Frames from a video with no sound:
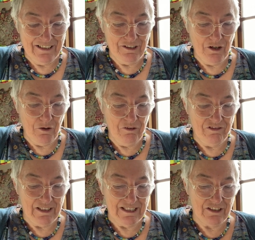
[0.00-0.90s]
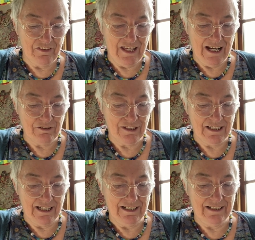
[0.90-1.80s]
No feathers on the
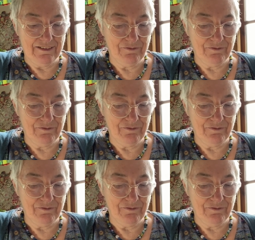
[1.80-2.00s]
outside.